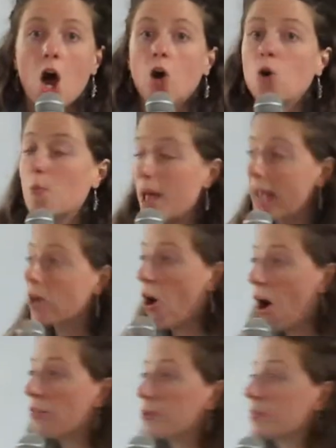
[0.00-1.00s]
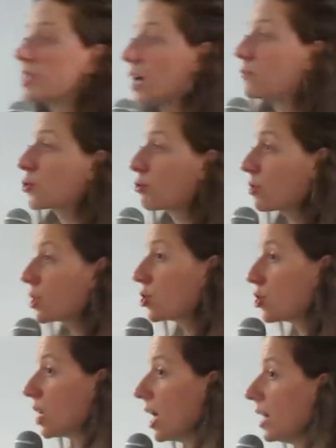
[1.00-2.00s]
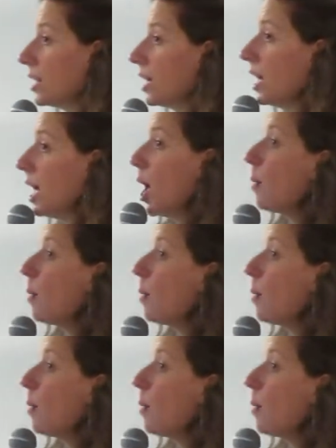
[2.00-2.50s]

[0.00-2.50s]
who may call themselves Christian,